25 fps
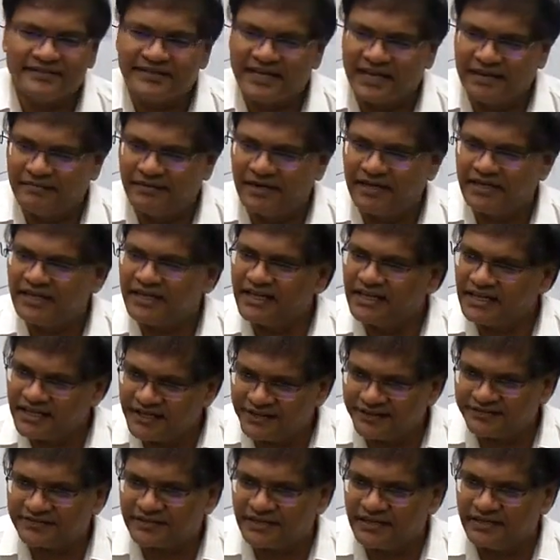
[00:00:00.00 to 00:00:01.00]

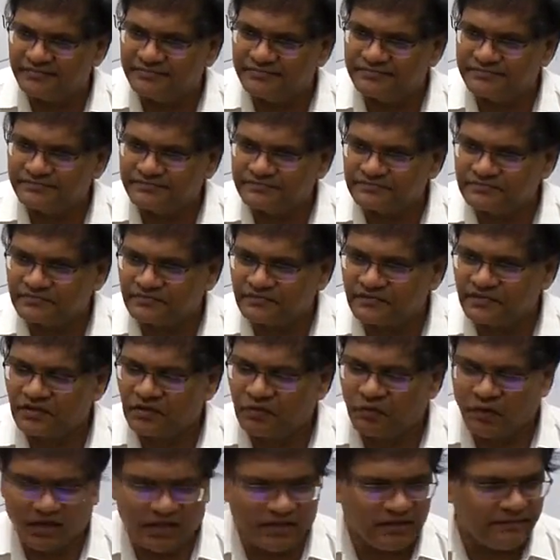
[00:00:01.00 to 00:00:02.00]
simultaneously.
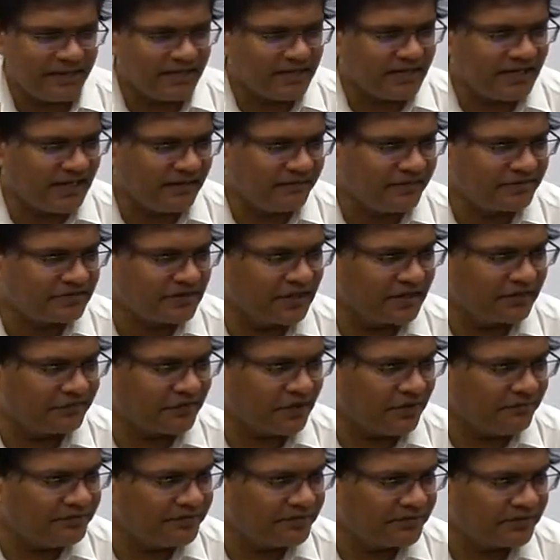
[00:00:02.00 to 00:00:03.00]
What are the multi-dimensional
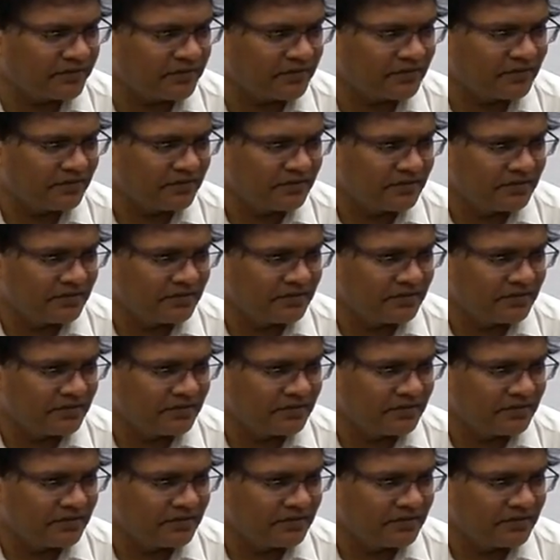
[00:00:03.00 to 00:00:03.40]
reforms?